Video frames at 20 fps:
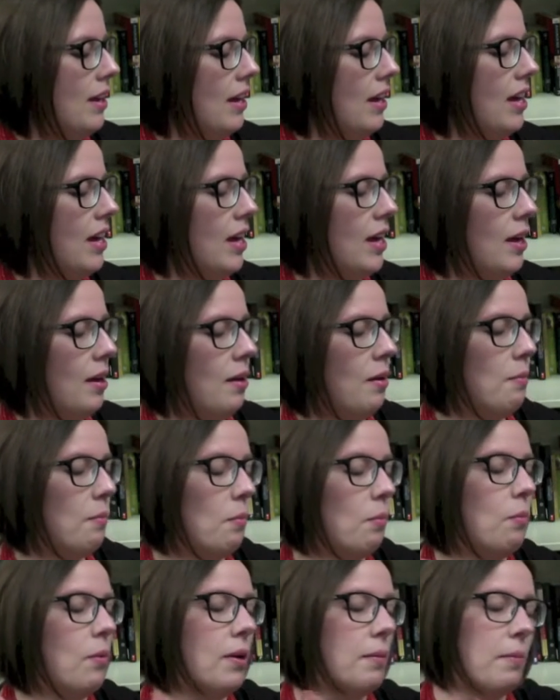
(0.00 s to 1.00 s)

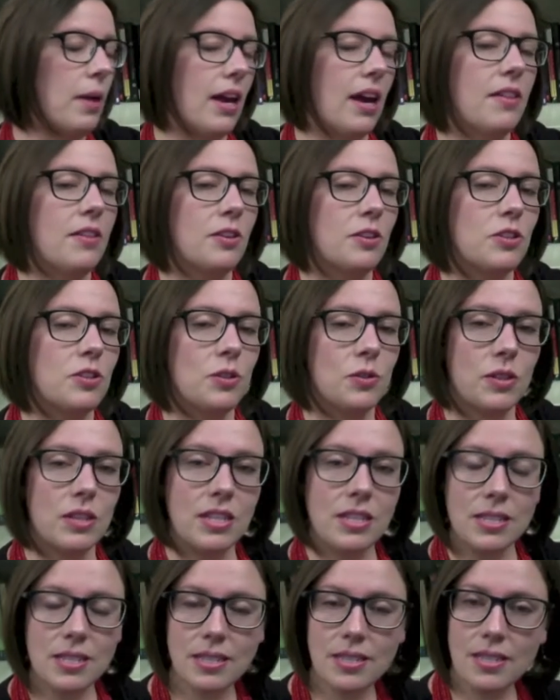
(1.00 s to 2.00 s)
One of my other
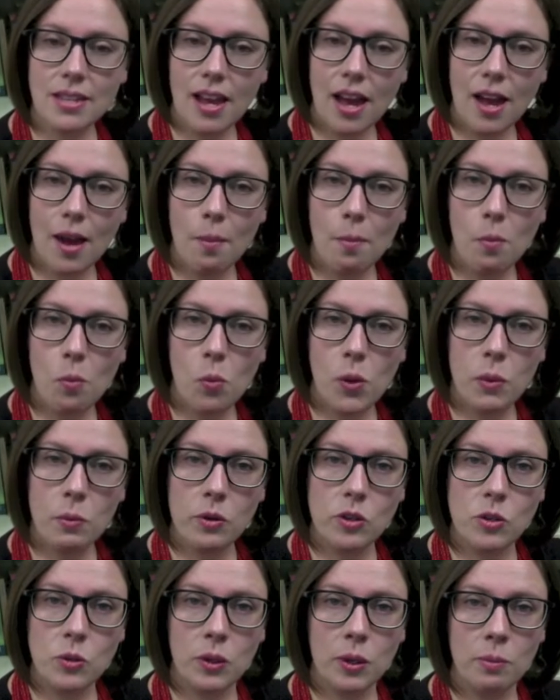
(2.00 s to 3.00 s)
students, we
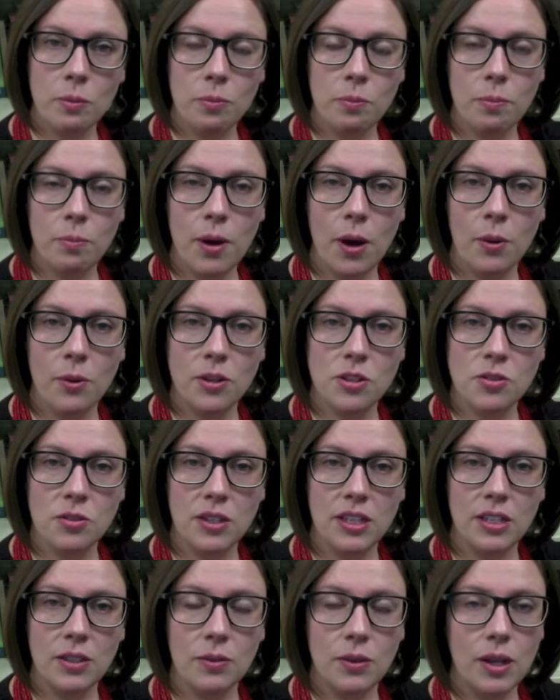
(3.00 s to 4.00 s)
were doing a
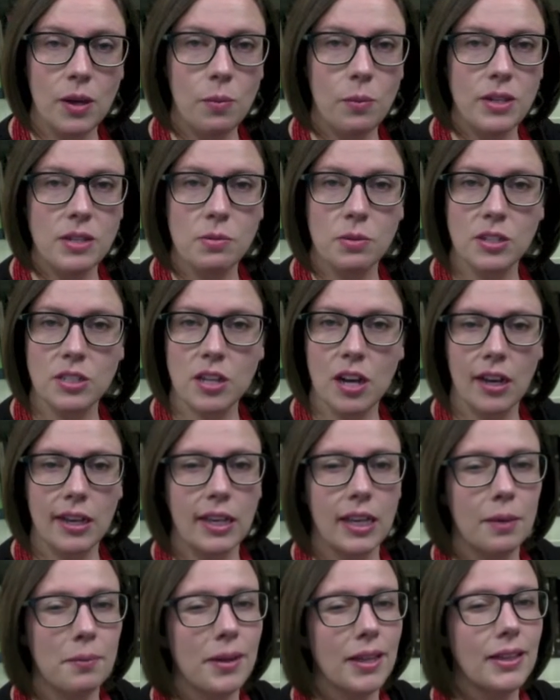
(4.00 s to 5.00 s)
poetry unit. We were
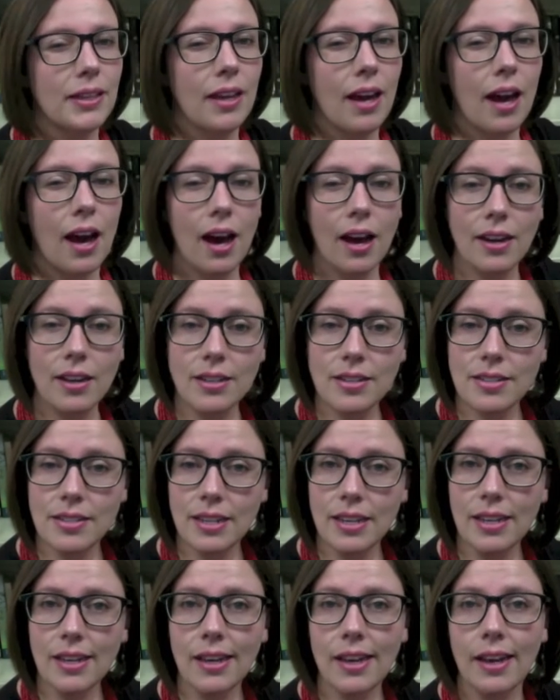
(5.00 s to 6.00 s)
talking about the
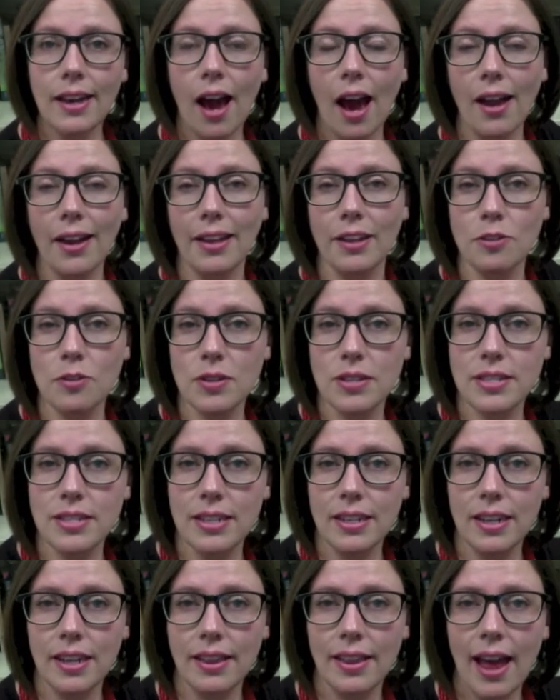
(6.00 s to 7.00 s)
Odyssey. He got
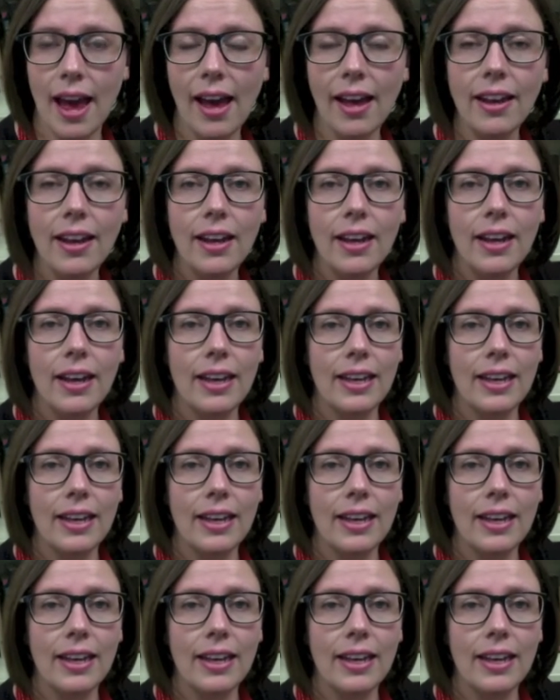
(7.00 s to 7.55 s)
interested in that.